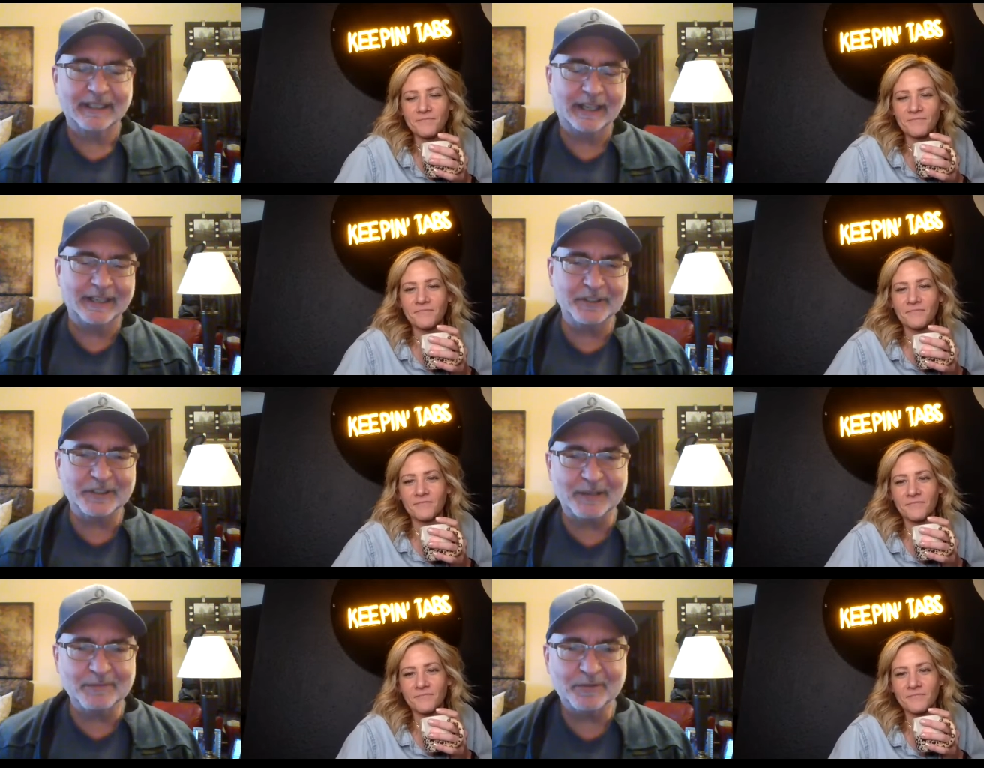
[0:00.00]
Speaker 1: It just
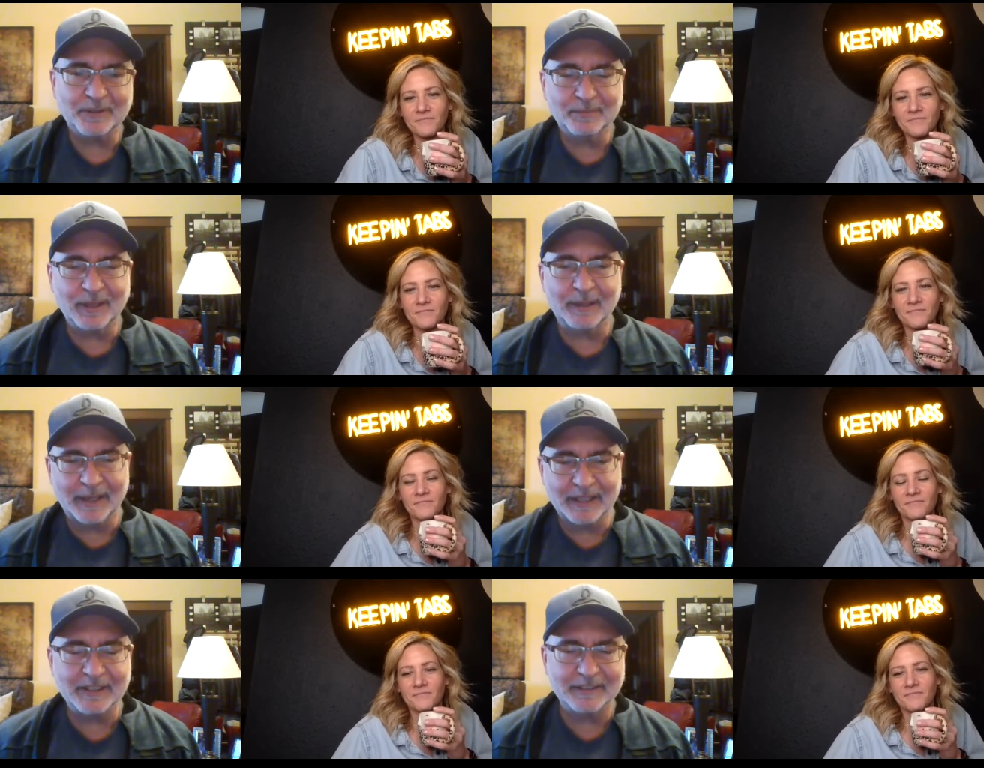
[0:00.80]
comes from
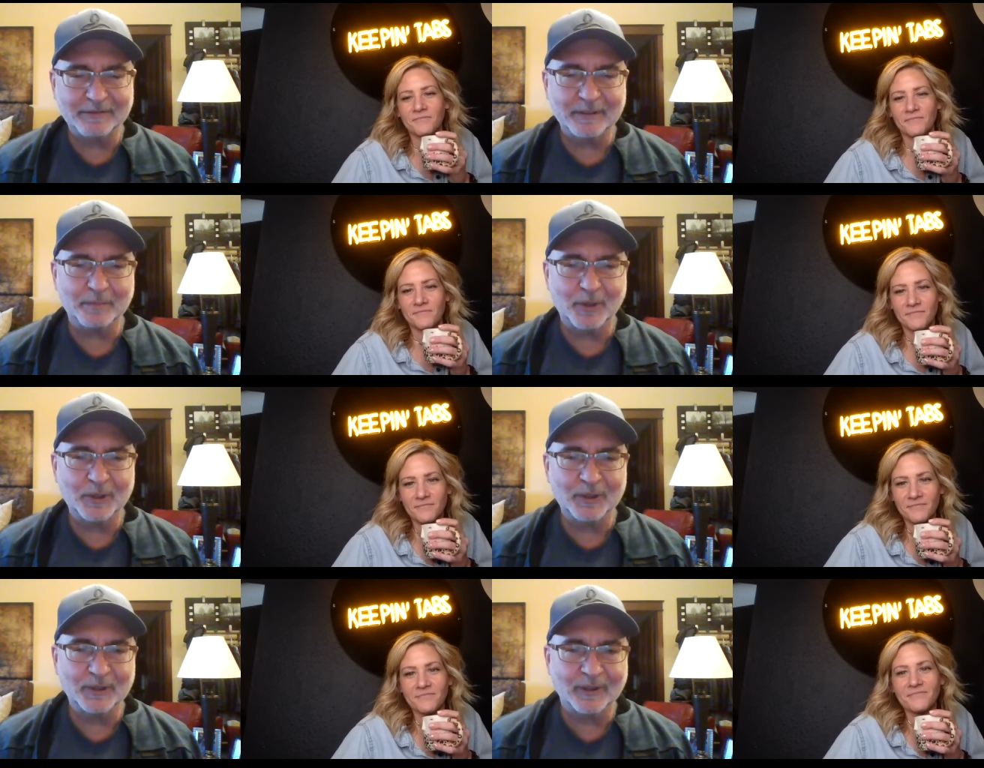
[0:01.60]
basically from the broker
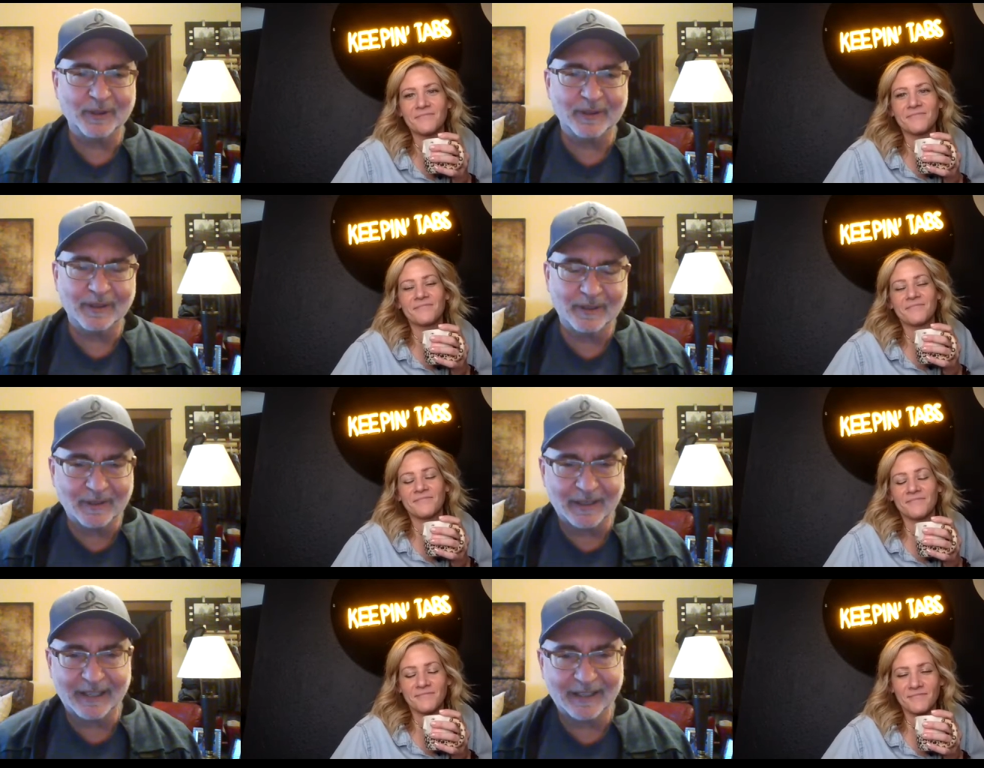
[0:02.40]
or,
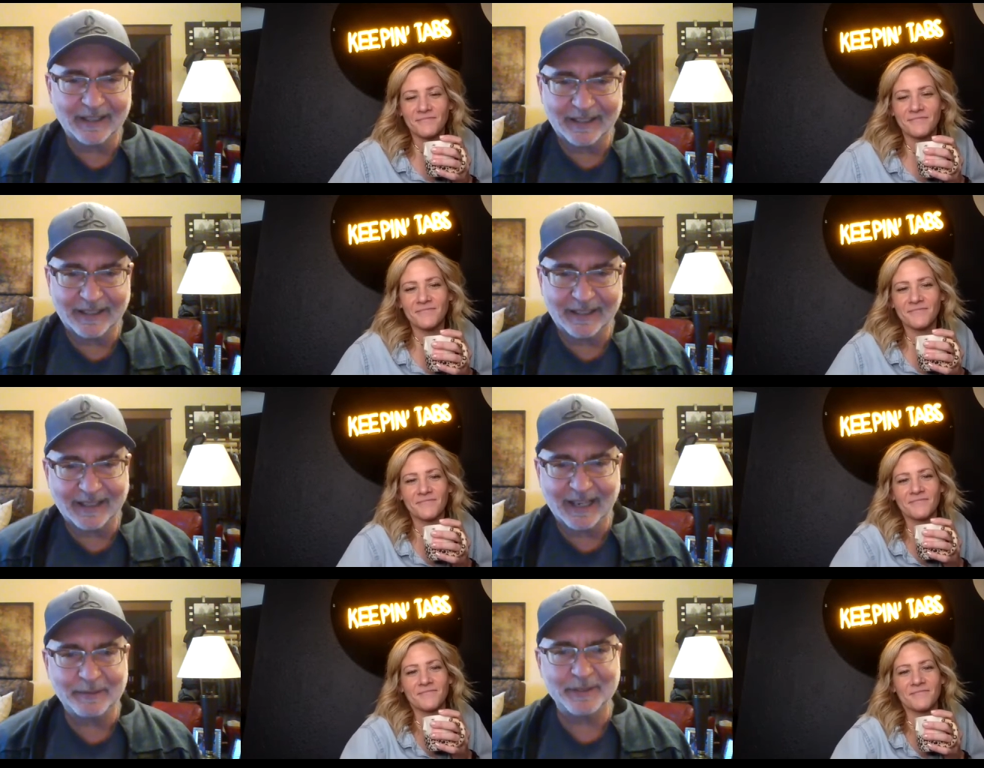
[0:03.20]
or,
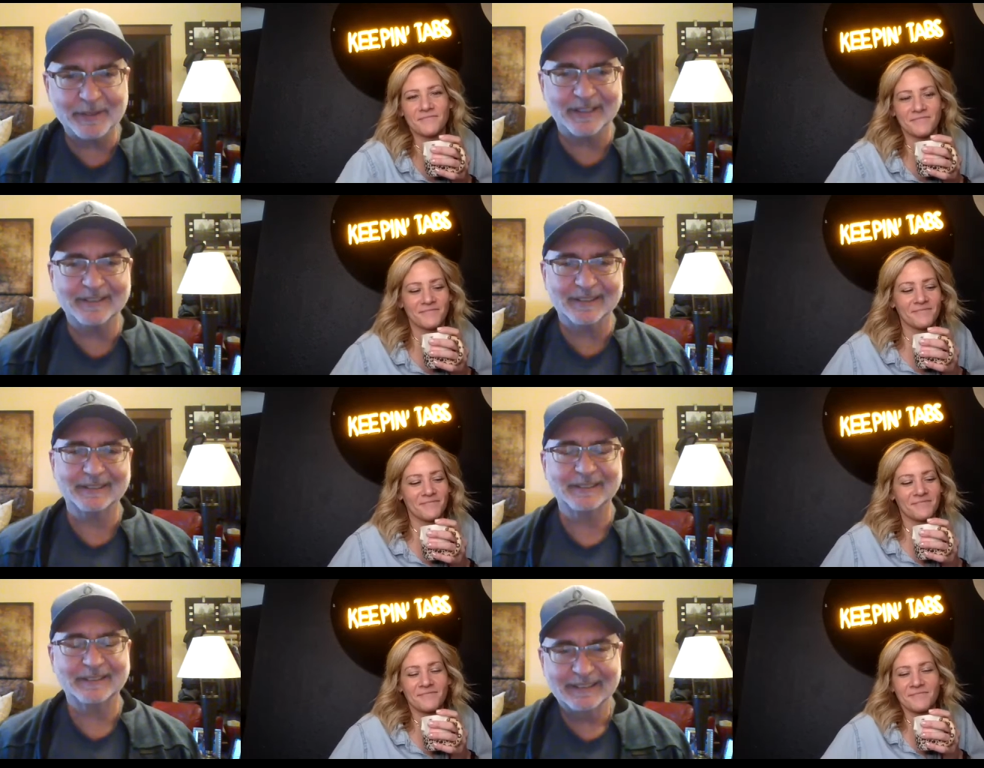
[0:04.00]
economist uh,
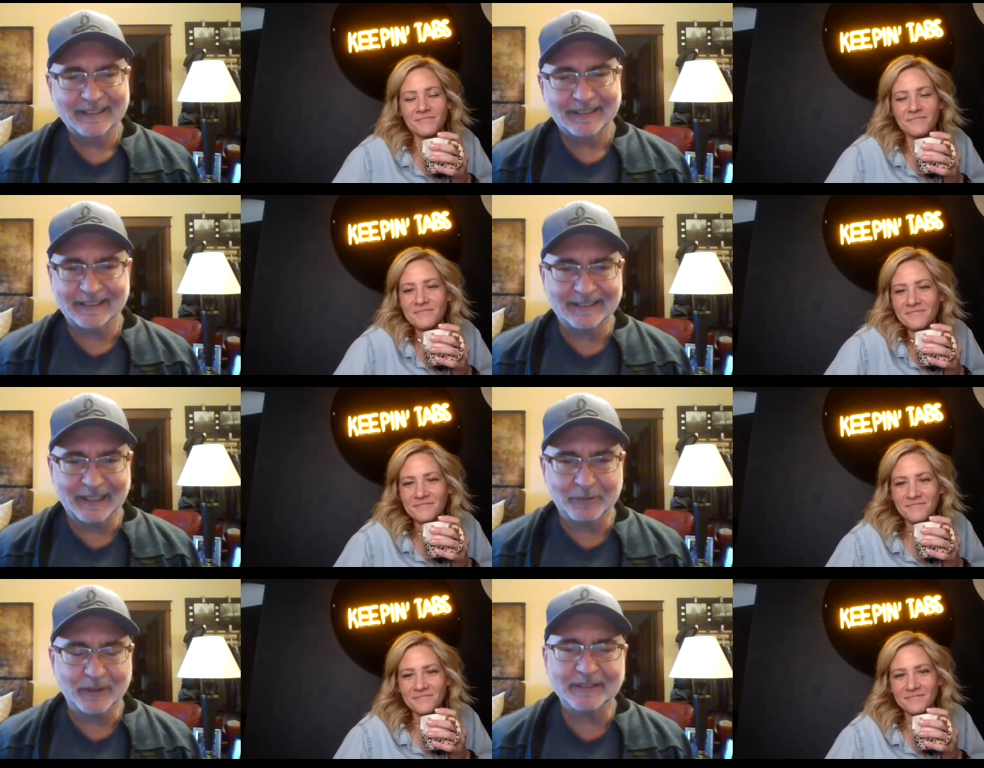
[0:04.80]
uh,
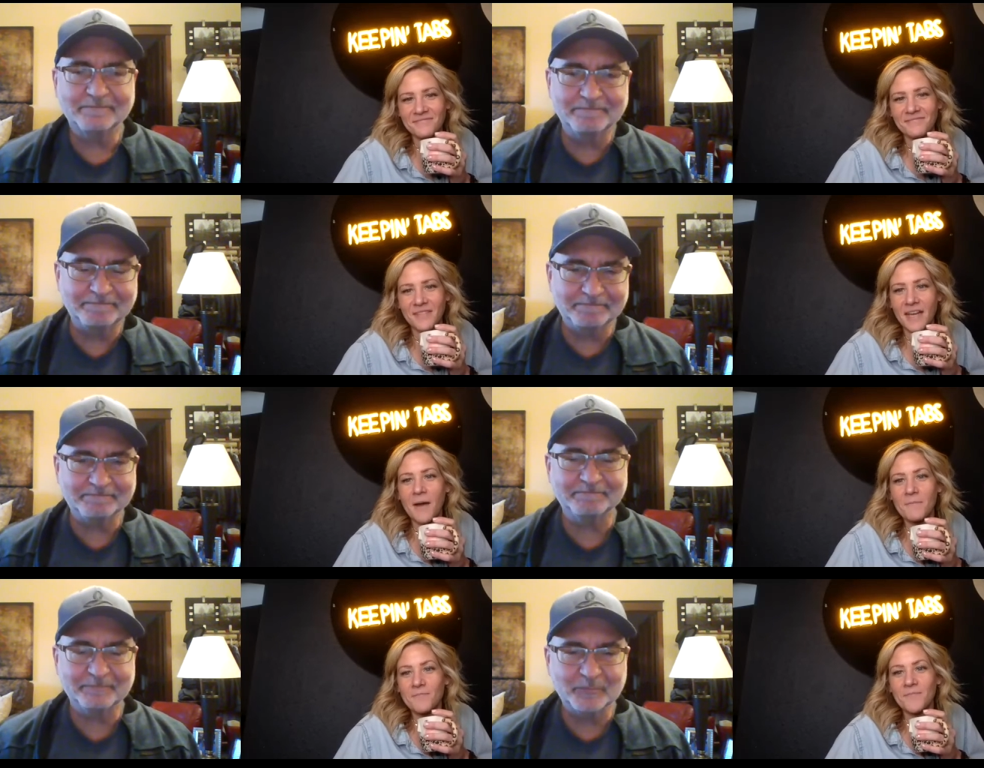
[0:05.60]
network.
Speaker 2: Yeah.
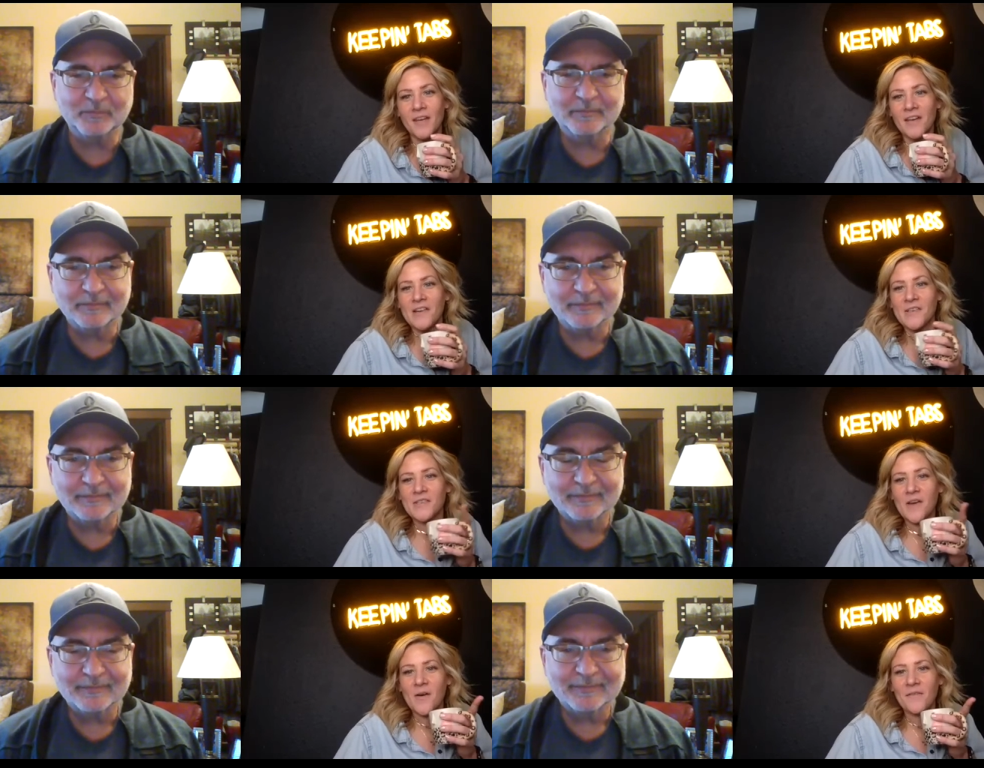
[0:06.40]

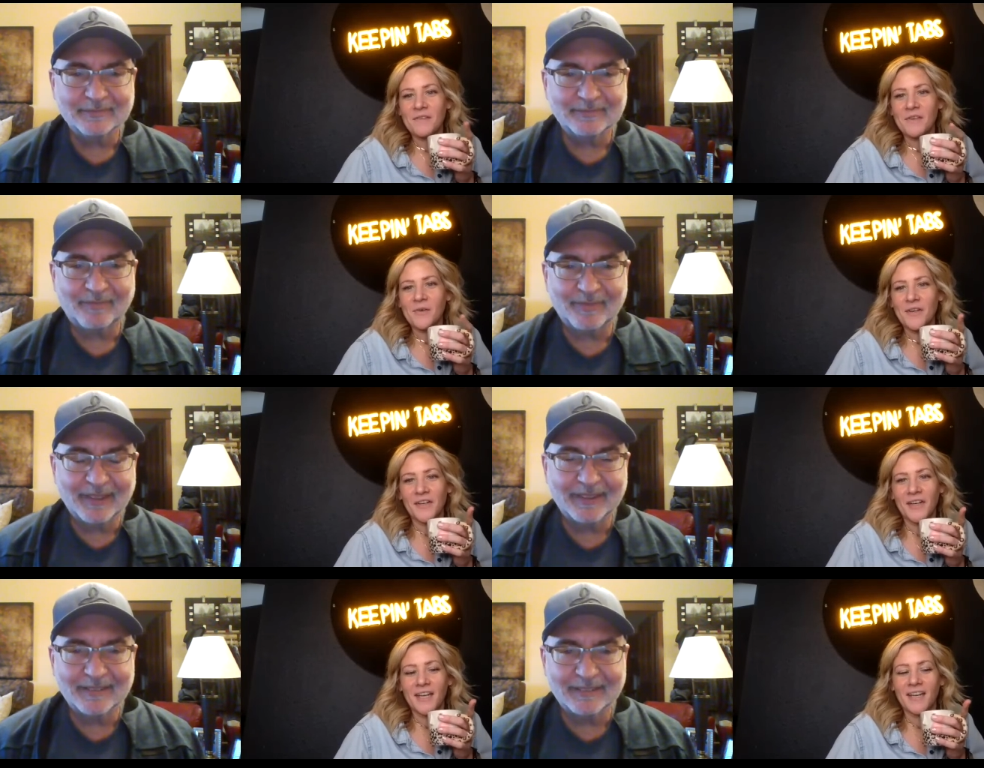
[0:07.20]
So if you
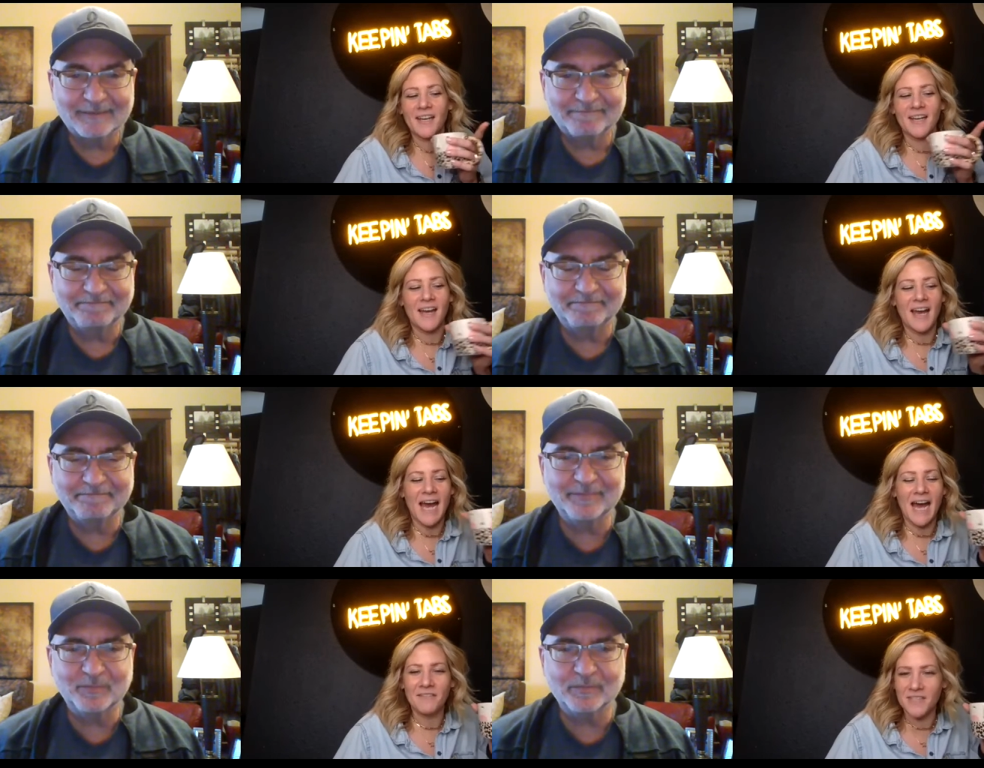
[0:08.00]
could
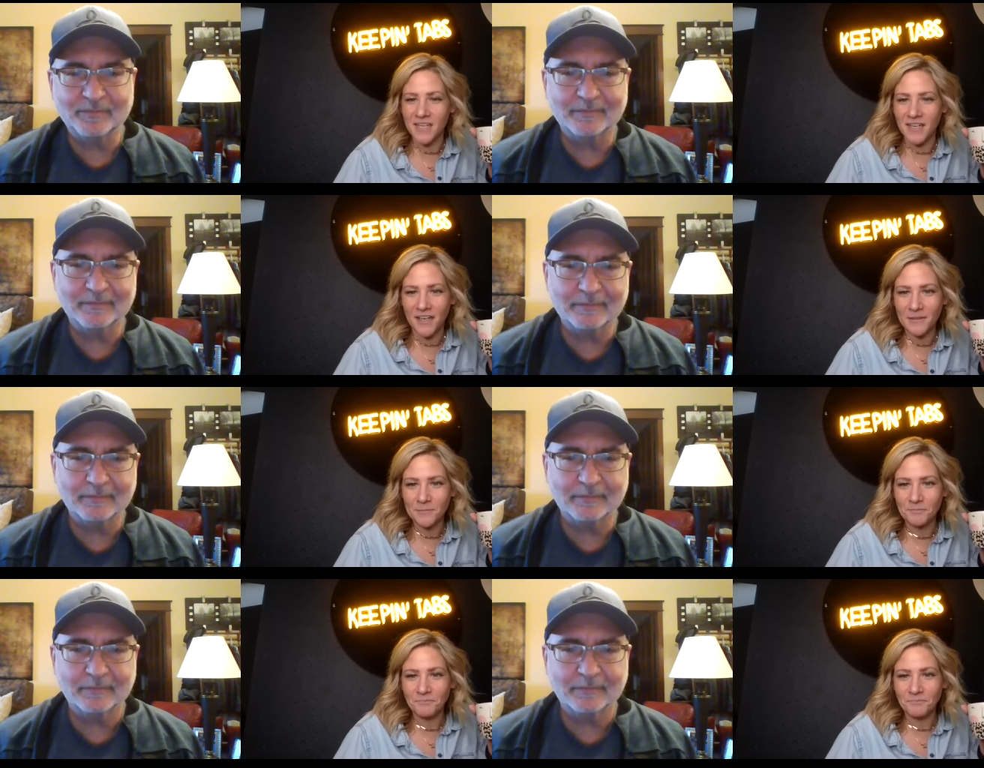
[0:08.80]
have dinner